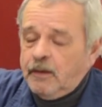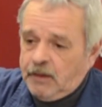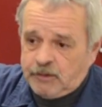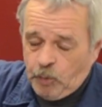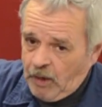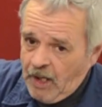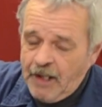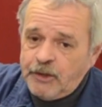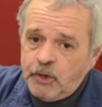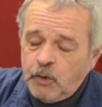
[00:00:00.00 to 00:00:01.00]
That's what
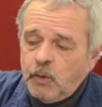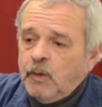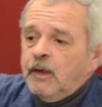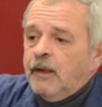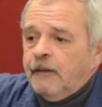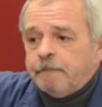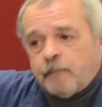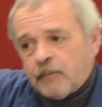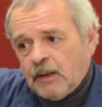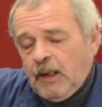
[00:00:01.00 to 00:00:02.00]
I do,
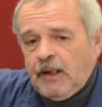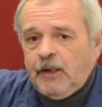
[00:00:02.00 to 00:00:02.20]
and